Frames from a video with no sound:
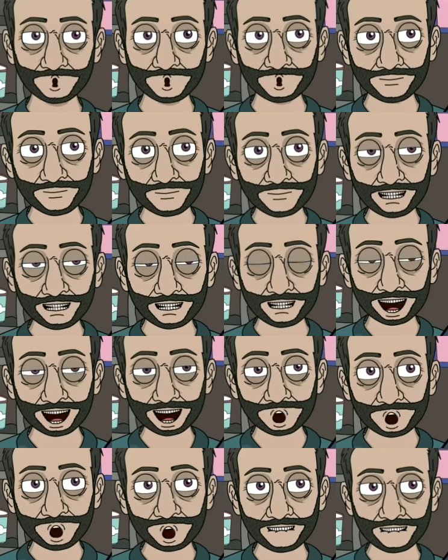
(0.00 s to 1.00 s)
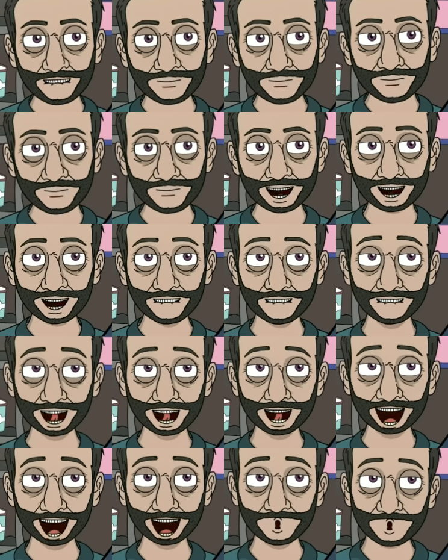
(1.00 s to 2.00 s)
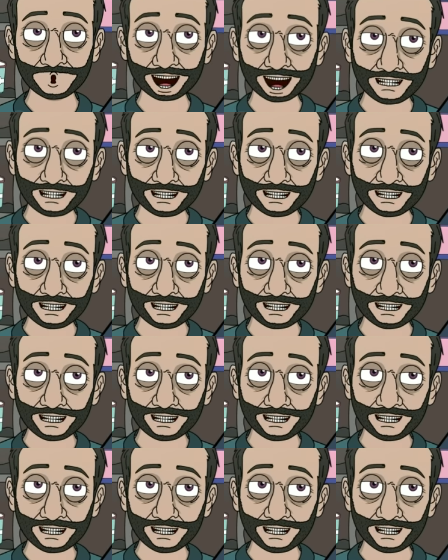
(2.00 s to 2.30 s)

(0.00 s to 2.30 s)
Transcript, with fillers: Oh, hello, sir. Let me see if I have any